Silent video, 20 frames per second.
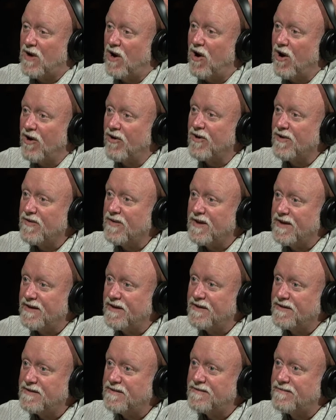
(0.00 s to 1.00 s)
the horror that
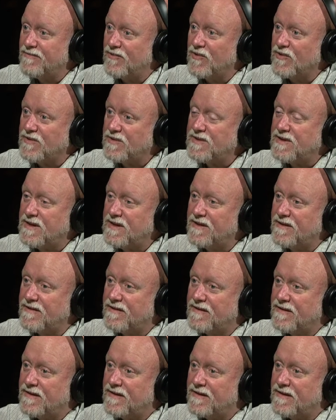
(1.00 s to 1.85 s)
is mortal sin.